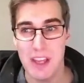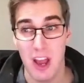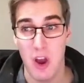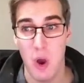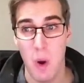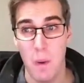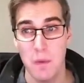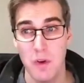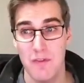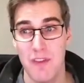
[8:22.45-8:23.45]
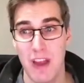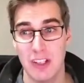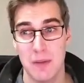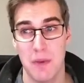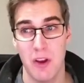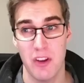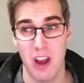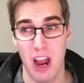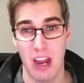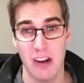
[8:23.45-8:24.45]
I hope to eventually put an
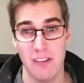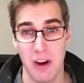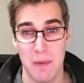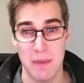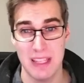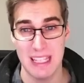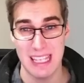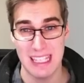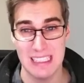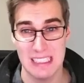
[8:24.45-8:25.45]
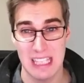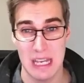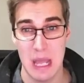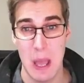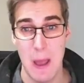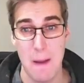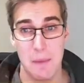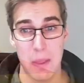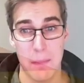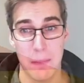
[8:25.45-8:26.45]
iron farm in the inside,
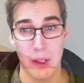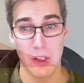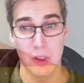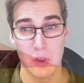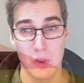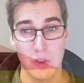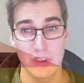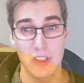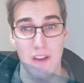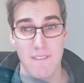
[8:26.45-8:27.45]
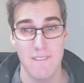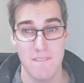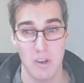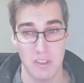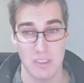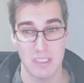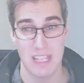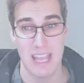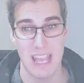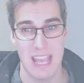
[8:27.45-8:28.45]
but the balloons first,
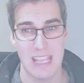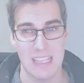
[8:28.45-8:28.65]
and